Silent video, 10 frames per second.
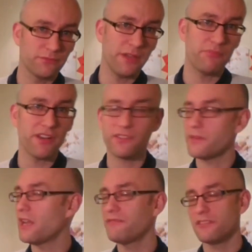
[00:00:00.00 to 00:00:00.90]
We Brits,
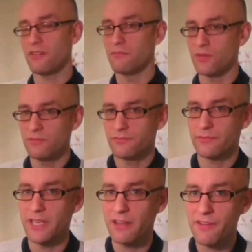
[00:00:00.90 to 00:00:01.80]
we love to grumble.
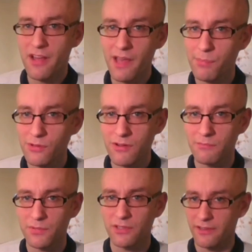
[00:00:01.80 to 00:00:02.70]
We love our apple
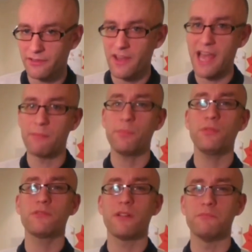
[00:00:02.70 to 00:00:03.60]
crumble and our
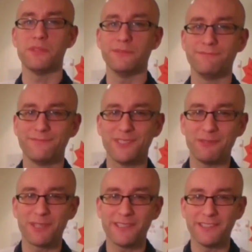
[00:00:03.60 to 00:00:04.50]
ample grumble.
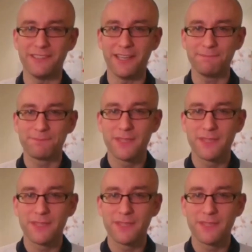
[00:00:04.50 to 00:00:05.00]
See what I did there?